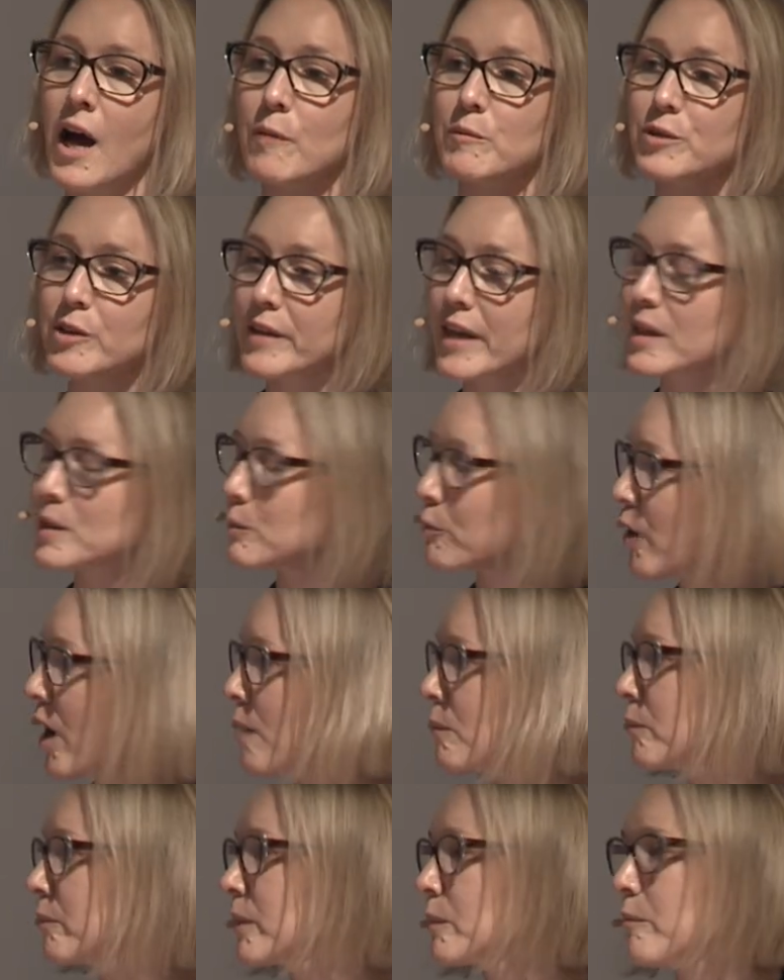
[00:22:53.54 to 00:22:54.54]
So that's
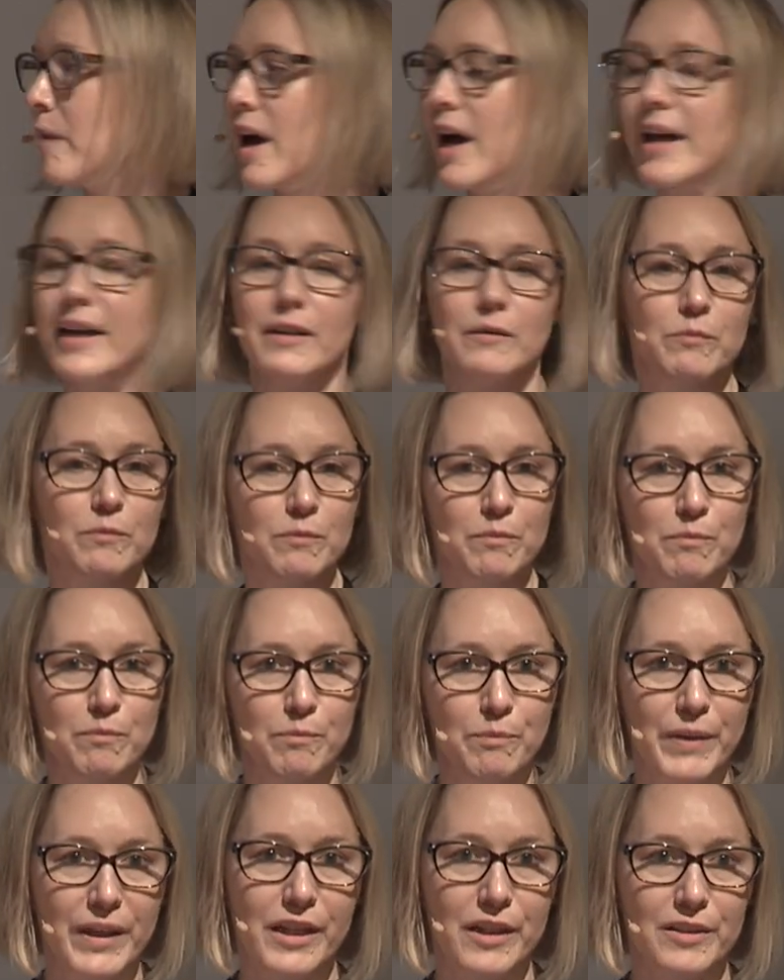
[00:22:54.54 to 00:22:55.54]
probably my
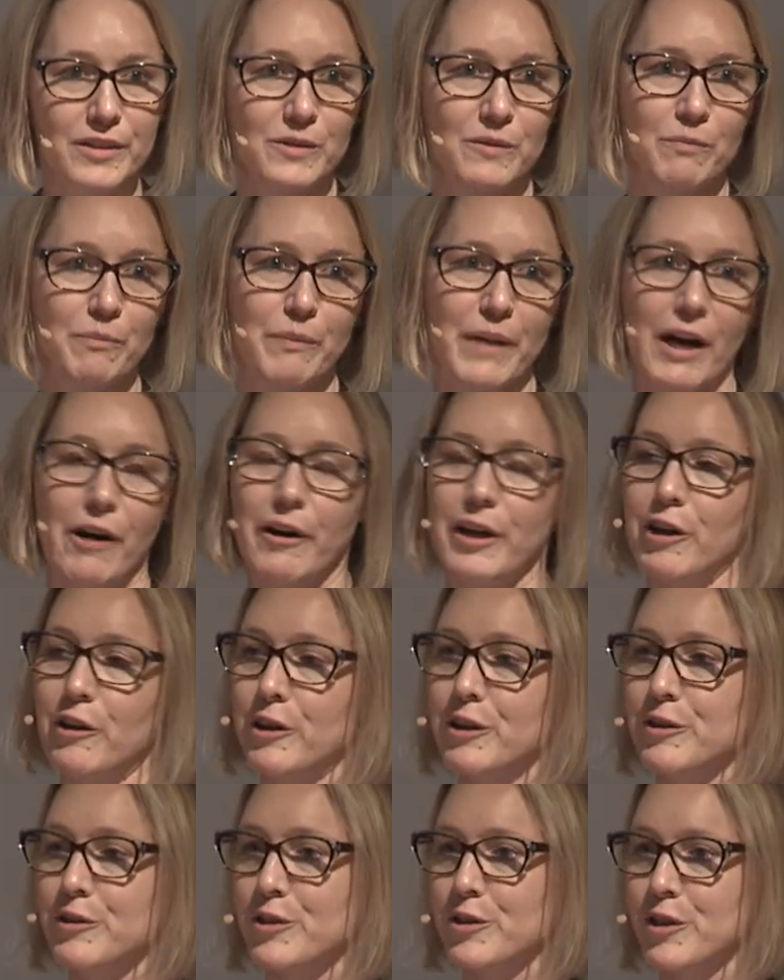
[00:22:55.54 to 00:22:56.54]
biggest barrier
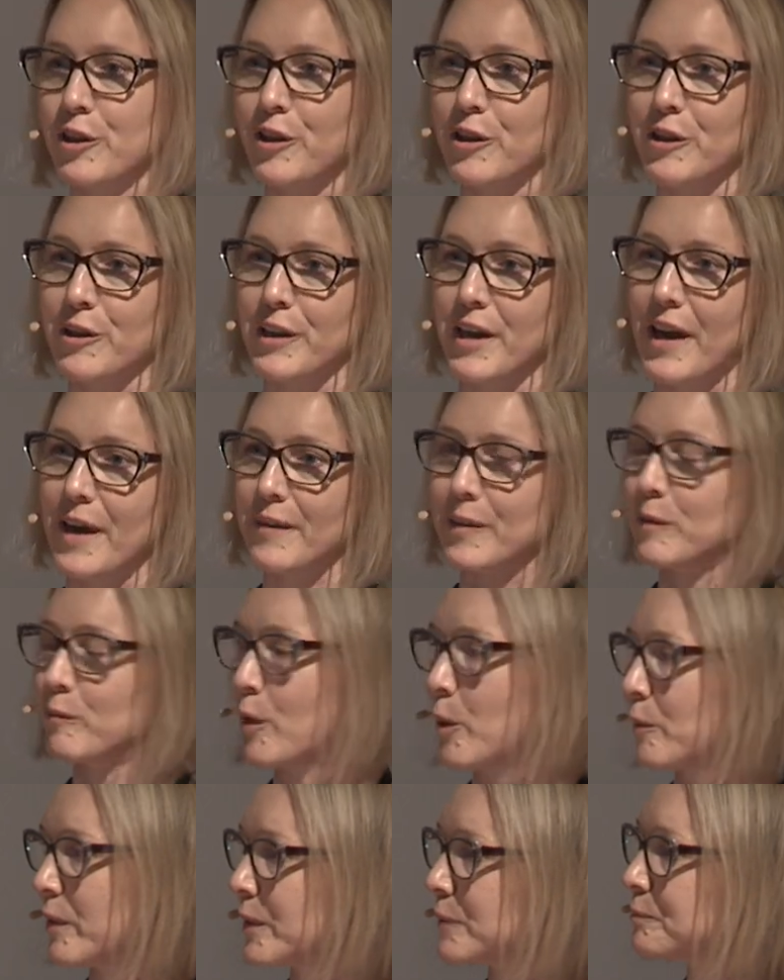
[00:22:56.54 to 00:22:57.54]
concern at the
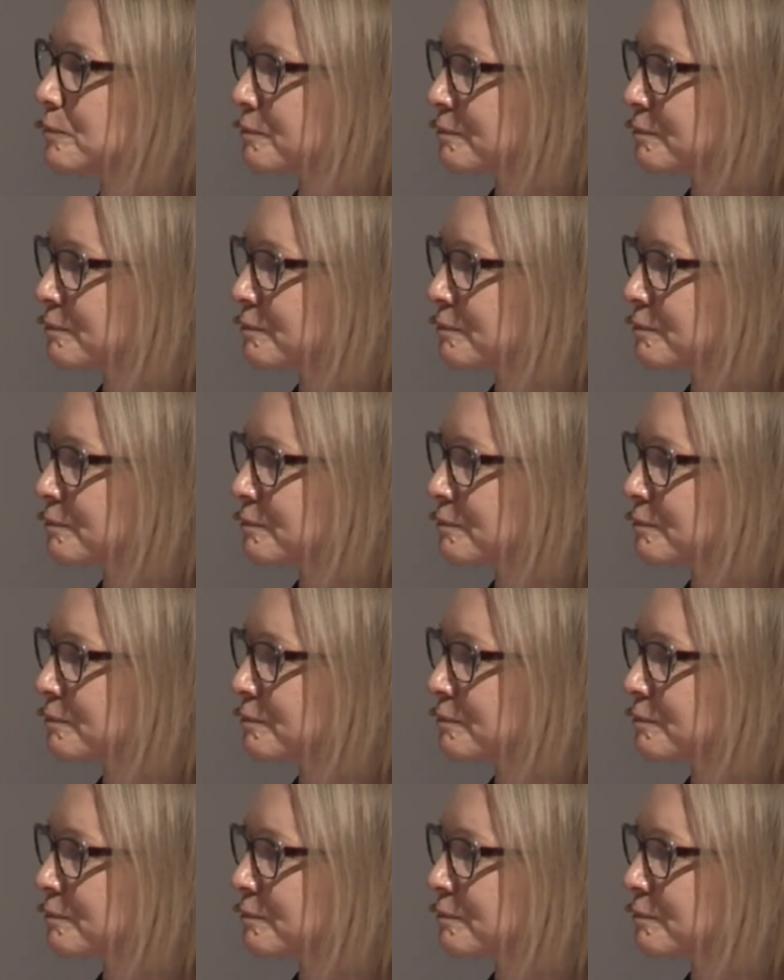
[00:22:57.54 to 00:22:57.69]
moment.